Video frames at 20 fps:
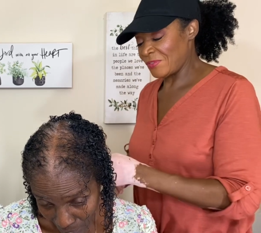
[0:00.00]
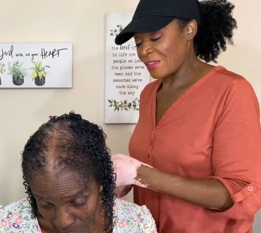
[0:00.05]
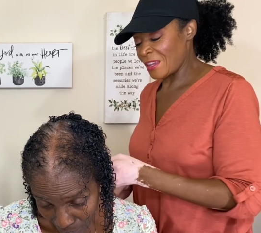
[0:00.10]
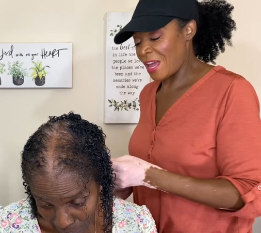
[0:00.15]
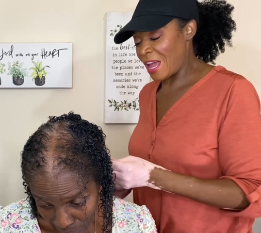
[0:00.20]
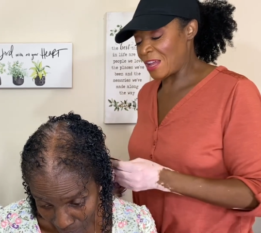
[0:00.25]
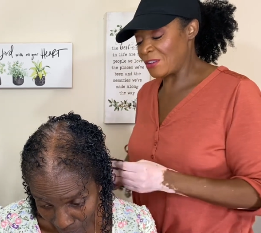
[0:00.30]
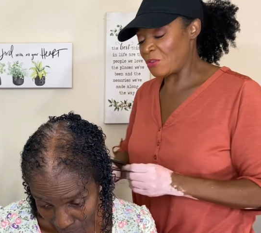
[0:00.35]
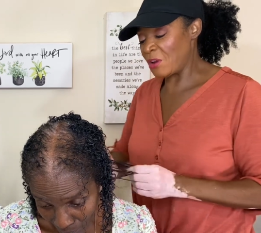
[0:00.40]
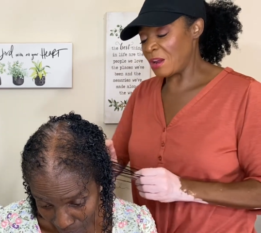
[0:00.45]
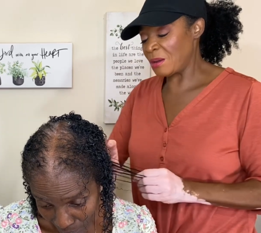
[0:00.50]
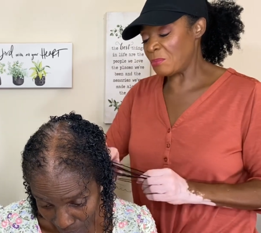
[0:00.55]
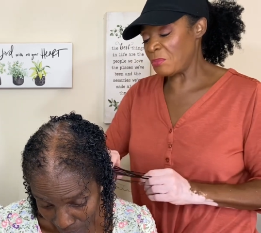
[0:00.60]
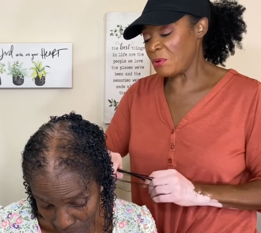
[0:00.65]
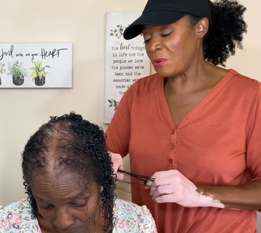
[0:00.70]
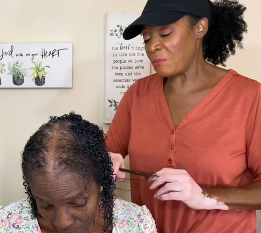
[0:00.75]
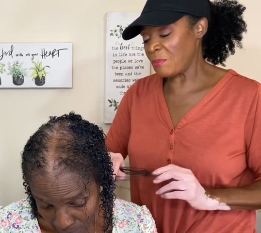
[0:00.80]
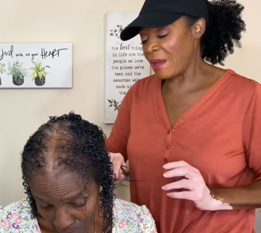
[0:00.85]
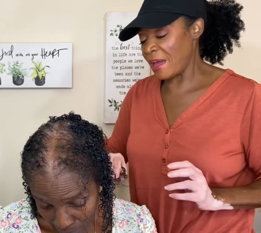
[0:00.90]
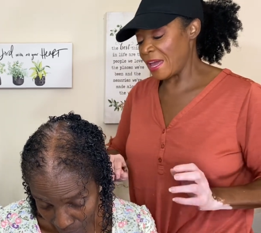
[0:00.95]
Speaker 1: I try to put
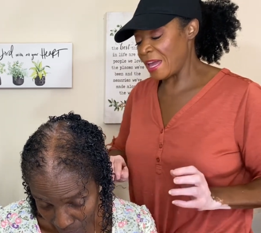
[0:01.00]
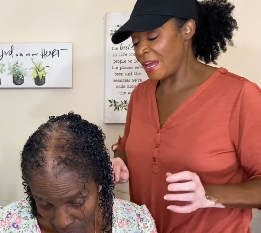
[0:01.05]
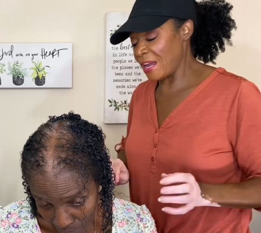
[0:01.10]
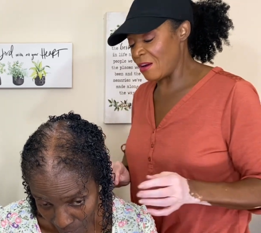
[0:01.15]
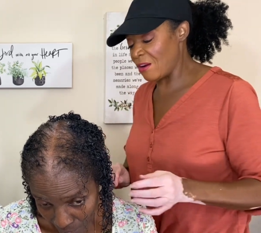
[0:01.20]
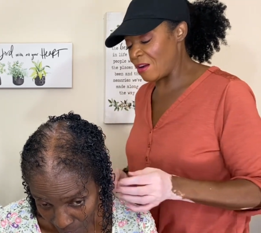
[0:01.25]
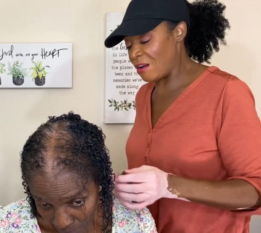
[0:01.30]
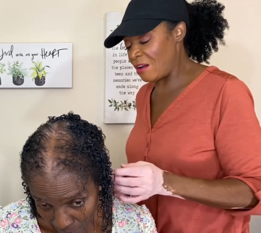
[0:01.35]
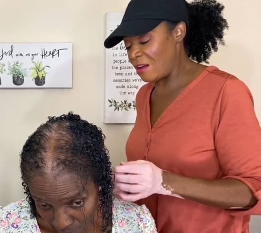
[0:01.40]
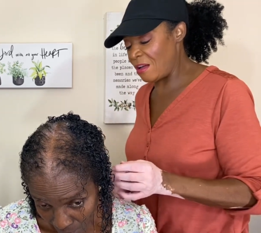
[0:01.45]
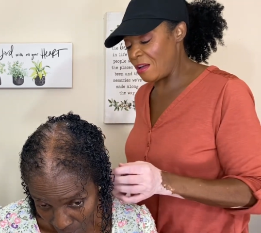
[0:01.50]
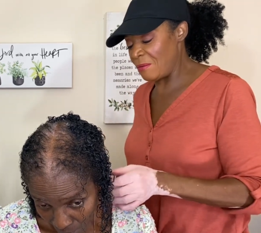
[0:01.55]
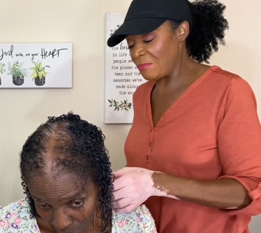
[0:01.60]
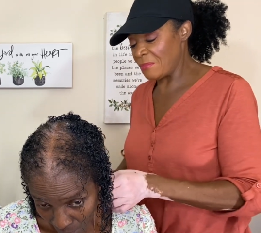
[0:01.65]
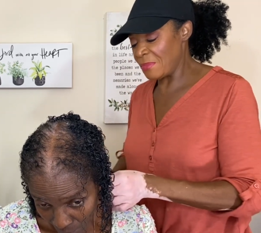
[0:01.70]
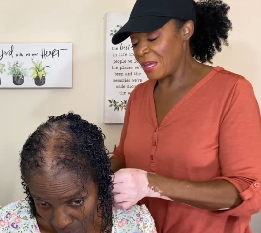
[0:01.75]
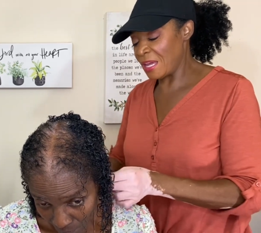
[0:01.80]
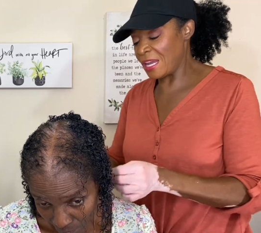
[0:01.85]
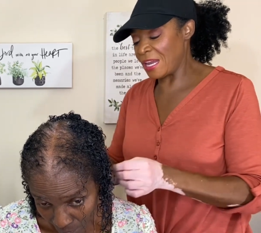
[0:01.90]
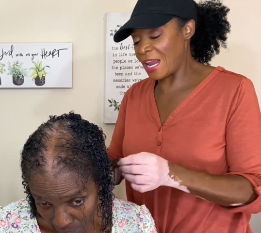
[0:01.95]
my hair up,
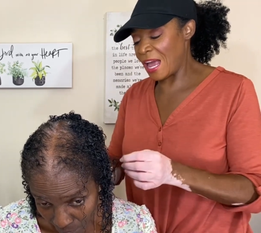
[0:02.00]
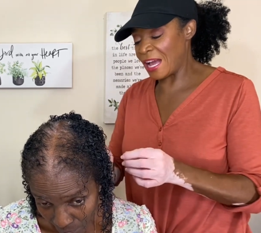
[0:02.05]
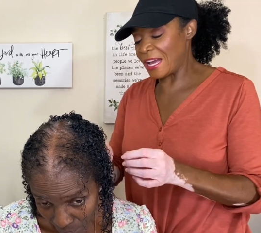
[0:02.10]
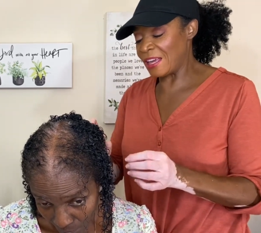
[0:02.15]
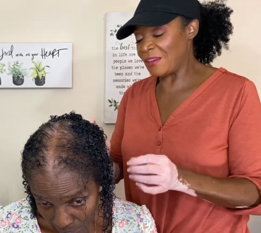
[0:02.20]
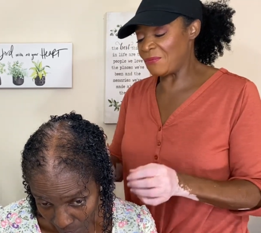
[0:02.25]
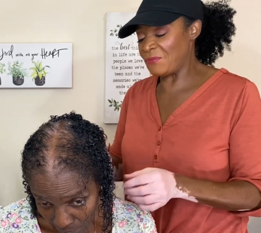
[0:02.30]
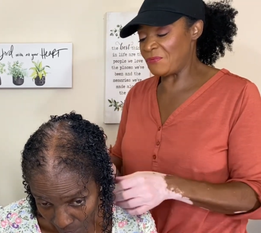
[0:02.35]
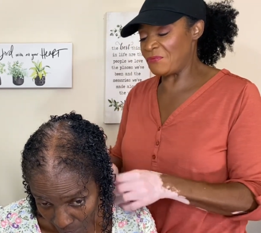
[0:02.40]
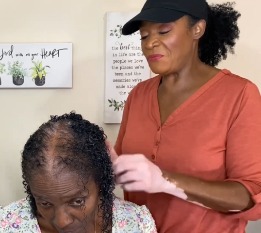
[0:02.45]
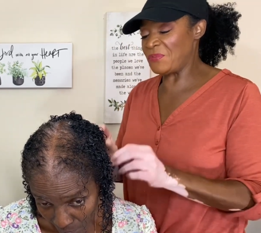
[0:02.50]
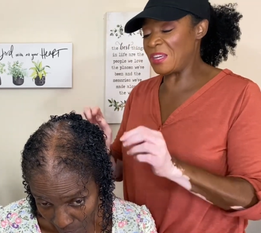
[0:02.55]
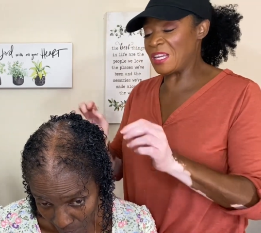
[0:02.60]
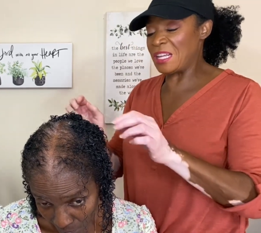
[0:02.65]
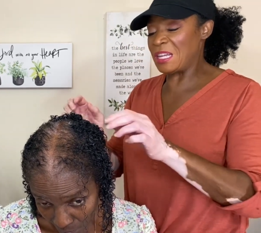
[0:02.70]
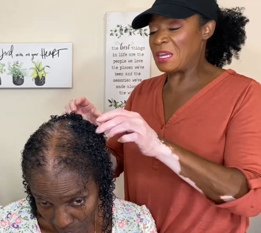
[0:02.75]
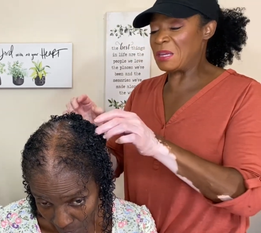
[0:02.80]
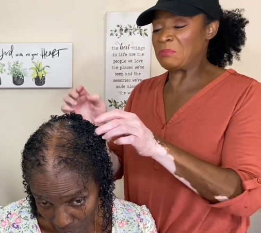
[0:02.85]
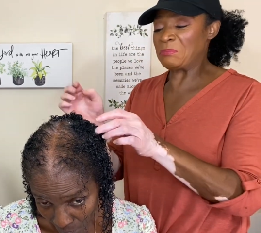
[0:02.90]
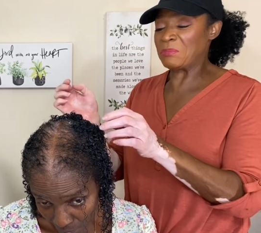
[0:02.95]
and I can feel
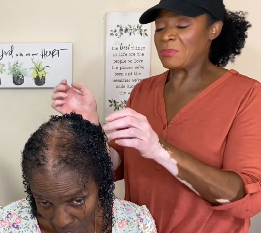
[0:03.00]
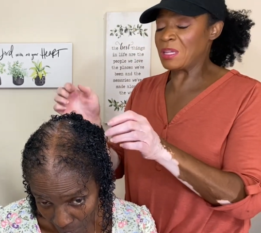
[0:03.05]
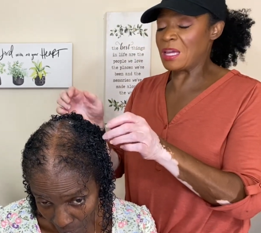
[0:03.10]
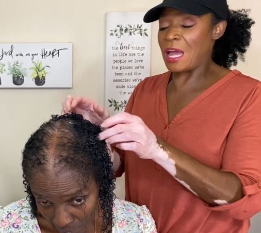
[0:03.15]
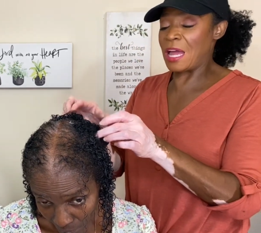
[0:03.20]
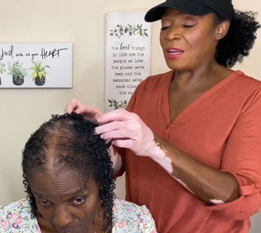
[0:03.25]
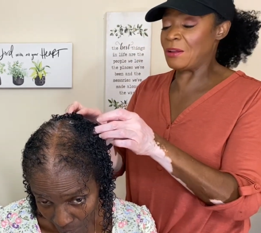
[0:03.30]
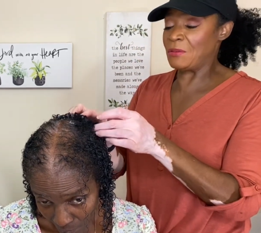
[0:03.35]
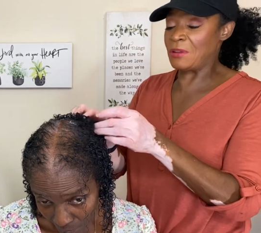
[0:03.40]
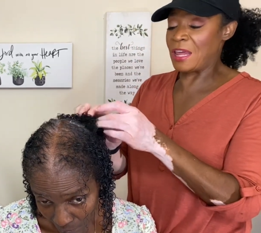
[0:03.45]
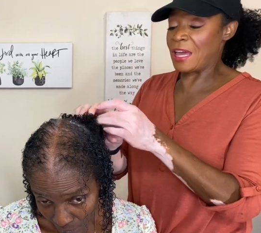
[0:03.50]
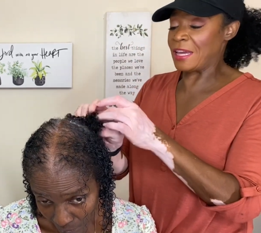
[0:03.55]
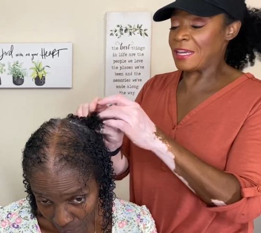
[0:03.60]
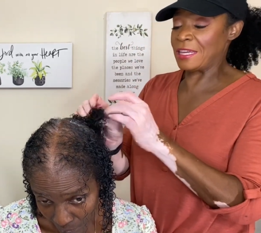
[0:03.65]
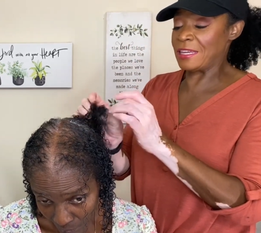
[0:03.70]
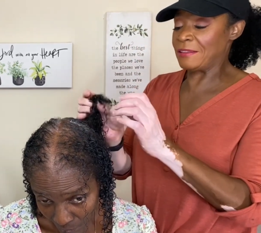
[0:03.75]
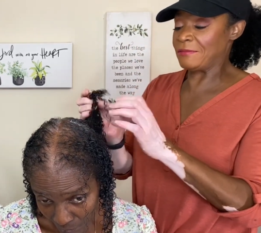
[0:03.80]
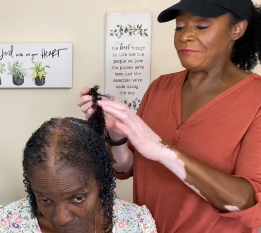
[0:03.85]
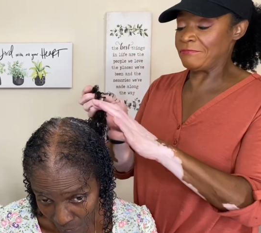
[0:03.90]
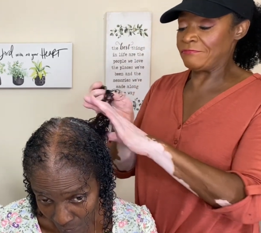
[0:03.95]
it. I don't like it.
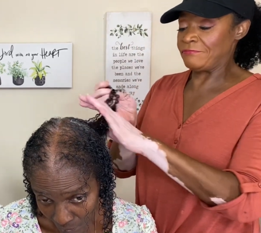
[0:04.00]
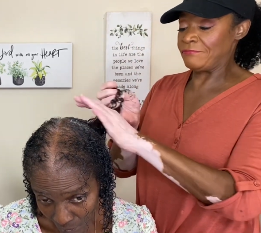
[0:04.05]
